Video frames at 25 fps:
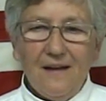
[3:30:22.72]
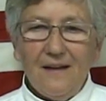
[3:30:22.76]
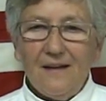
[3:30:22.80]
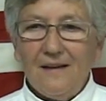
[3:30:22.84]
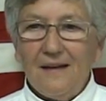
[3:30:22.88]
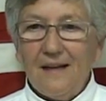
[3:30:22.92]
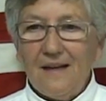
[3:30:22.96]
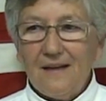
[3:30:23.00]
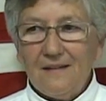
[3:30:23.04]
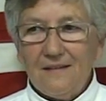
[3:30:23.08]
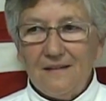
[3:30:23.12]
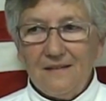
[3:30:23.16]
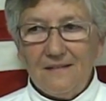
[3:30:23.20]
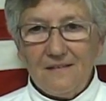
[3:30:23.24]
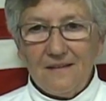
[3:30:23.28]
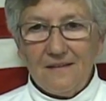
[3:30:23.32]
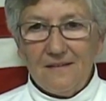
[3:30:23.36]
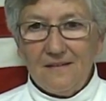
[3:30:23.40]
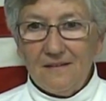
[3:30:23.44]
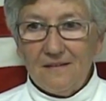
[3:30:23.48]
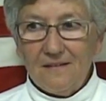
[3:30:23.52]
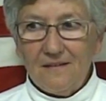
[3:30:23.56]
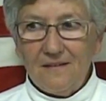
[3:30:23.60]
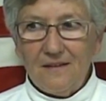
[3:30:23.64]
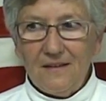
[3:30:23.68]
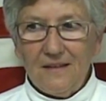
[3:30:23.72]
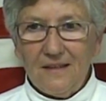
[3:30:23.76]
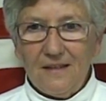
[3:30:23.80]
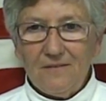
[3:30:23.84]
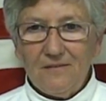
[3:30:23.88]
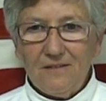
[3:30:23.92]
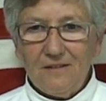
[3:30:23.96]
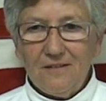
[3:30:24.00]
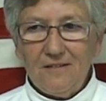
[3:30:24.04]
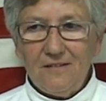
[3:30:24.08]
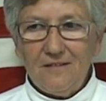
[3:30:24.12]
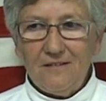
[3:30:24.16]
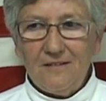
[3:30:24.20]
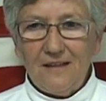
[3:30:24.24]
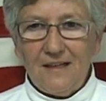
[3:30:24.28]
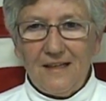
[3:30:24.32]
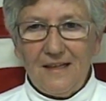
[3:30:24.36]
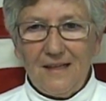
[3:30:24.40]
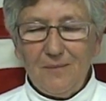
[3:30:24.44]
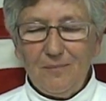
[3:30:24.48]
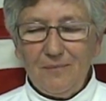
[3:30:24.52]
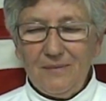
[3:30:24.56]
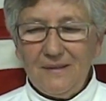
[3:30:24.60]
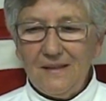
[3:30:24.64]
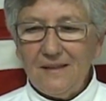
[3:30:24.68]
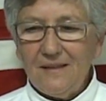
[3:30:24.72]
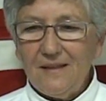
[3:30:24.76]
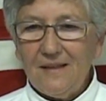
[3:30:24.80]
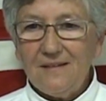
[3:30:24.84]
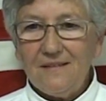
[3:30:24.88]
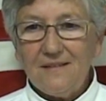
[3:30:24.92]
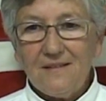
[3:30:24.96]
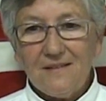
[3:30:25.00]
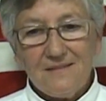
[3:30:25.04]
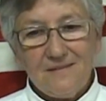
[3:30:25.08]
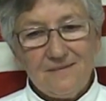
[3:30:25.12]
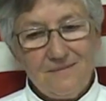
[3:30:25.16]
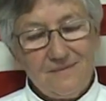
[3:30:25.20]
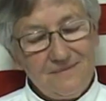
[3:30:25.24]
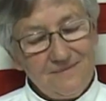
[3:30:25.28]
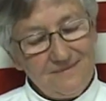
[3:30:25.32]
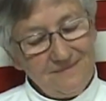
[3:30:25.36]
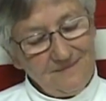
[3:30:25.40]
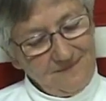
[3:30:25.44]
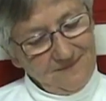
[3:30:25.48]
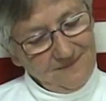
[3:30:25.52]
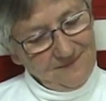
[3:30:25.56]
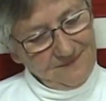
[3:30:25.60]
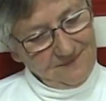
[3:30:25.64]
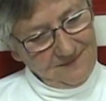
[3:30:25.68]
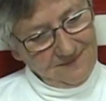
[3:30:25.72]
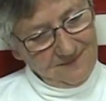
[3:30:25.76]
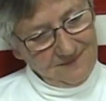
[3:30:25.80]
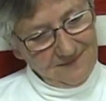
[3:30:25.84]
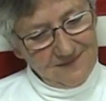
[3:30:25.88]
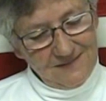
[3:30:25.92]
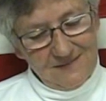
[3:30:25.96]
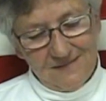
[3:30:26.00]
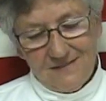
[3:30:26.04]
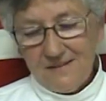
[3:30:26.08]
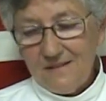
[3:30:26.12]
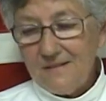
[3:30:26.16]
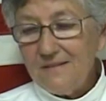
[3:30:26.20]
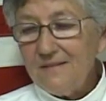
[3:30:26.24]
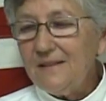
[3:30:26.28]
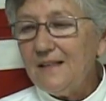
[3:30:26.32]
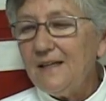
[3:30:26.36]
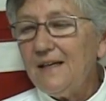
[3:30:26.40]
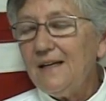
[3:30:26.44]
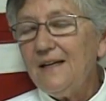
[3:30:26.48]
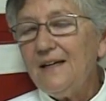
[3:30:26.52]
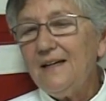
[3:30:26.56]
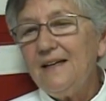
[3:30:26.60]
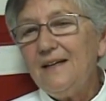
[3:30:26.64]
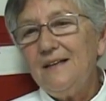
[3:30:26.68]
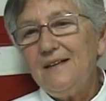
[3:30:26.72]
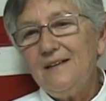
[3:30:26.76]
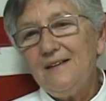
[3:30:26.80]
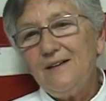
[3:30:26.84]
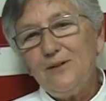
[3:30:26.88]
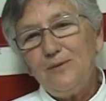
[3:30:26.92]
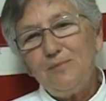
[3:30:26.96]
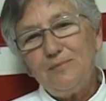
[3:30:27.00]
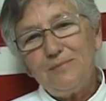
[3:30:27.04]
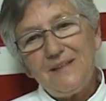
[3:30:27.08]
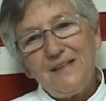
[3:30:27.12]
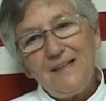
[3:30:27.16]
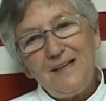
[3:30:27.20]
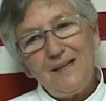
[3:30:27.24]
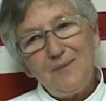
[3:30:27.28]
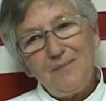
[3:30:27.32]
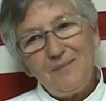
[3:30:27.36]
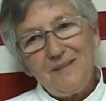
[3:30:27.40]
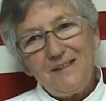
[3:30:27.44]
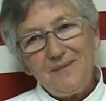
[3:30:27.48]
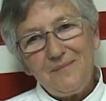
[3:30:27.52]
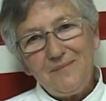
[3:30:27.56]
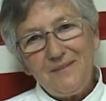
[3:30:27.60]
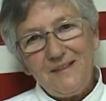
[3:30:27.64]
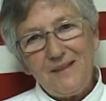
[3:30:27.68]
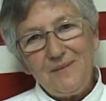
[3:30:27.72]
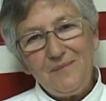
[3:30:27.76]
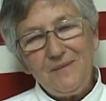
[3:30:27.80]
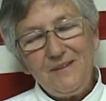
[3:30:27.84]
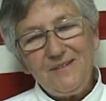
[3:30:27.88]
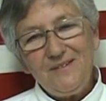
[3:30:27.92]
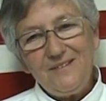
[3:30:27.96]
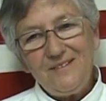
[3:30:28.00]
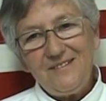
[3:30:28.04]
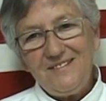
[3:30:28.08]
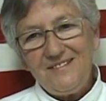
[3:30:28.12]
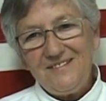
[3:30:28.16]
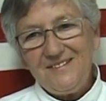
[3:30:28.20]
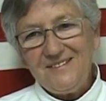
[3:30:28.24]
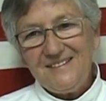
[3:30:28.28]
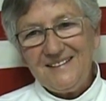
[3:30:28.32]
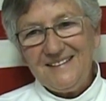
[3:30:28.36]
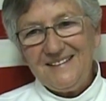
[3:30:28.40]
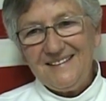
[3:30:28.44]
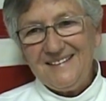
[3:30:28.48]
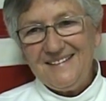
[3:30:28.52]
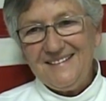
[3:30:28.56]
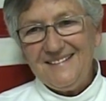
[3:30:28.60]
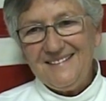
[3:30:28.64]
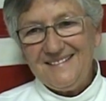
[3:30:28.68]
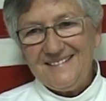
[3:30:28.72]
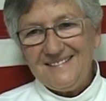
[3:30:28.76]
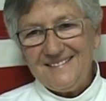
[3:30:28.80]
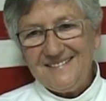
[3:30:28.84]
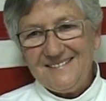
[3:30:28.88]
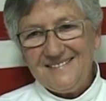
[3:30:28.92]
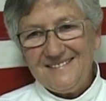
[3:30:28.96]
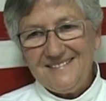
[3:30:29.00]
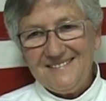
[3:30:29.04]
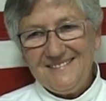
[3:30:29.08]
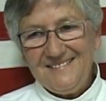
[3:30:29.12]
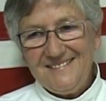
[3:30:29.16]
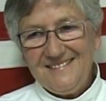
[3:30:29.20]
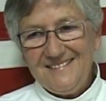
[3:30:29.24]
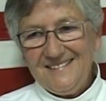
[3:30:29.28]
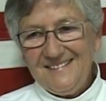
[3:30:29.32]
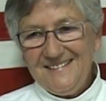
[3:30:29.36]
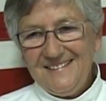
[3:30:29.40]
And Natalie said, "Does he ever stop?" And I said, "It's okay, no problem. I'm used to it, you know."